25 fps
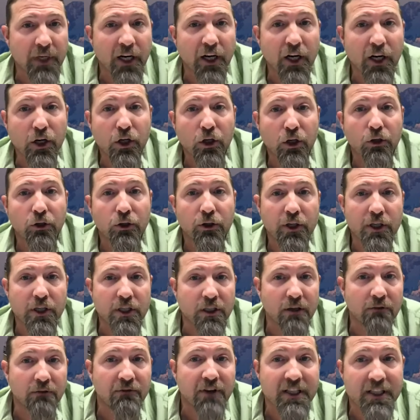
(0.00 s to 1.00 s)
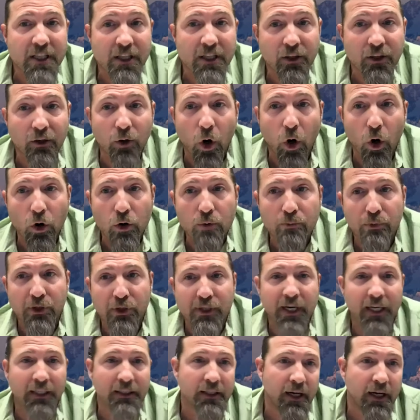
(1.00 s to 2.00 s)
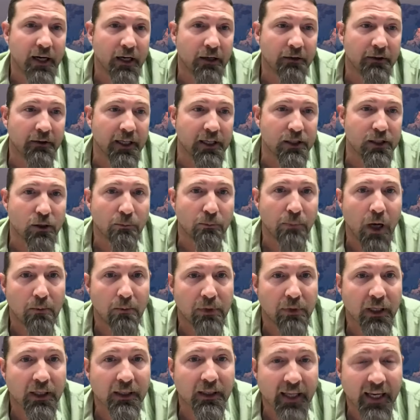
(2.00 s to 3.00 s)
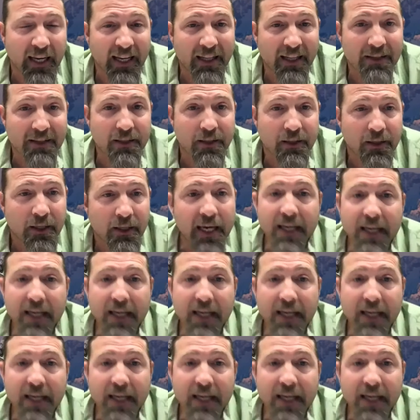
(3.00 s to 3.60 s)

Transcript: and encouraged to visit their own protected areas or public lands,